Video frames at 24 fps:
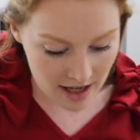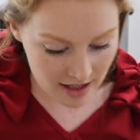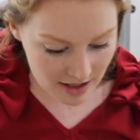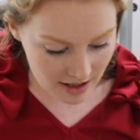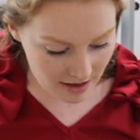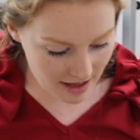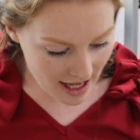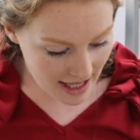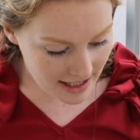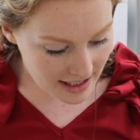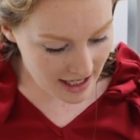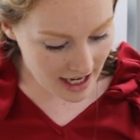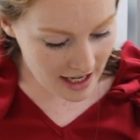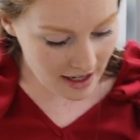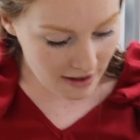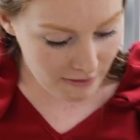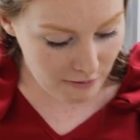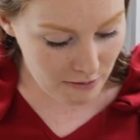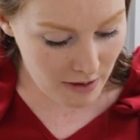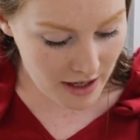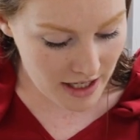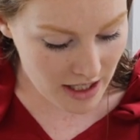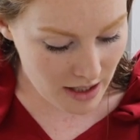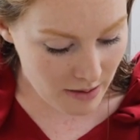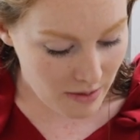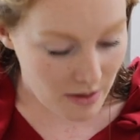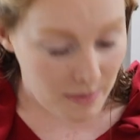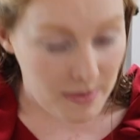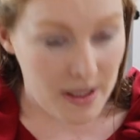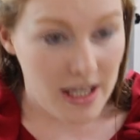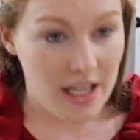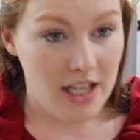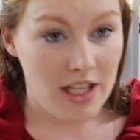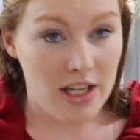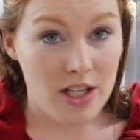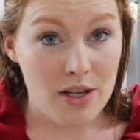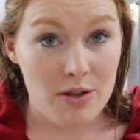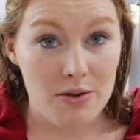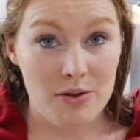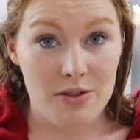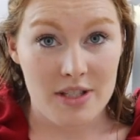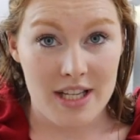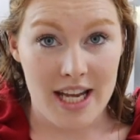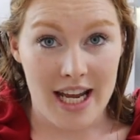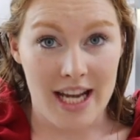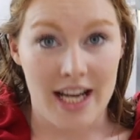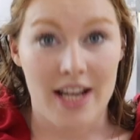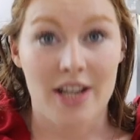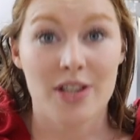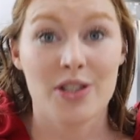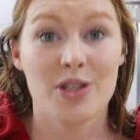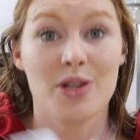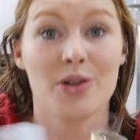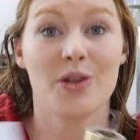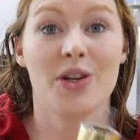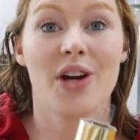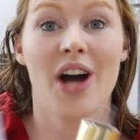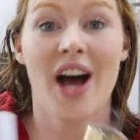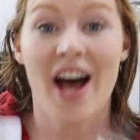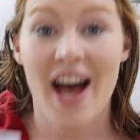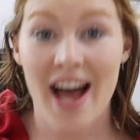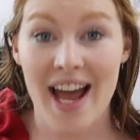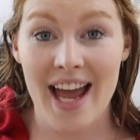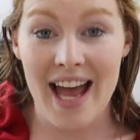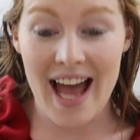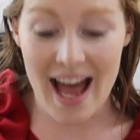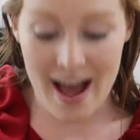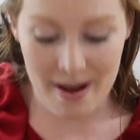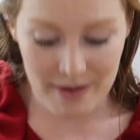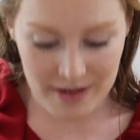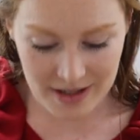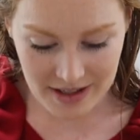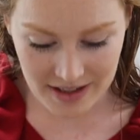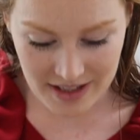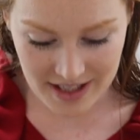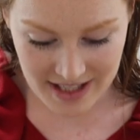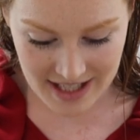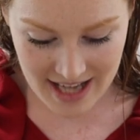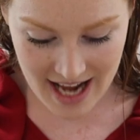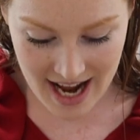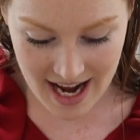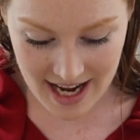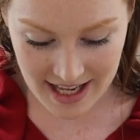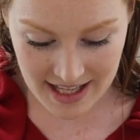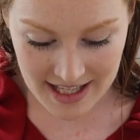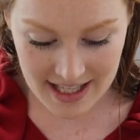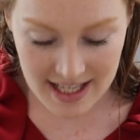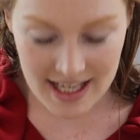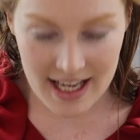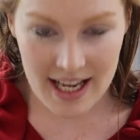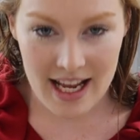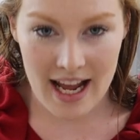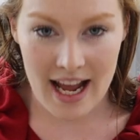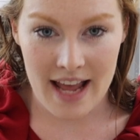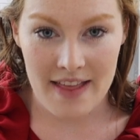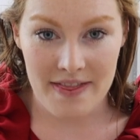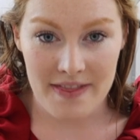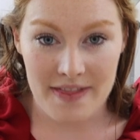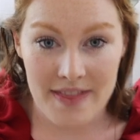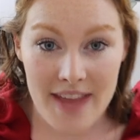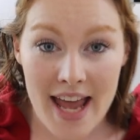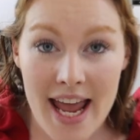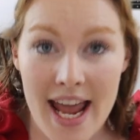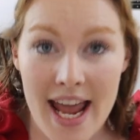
So that's kind of what you will be using to cut out your designs. And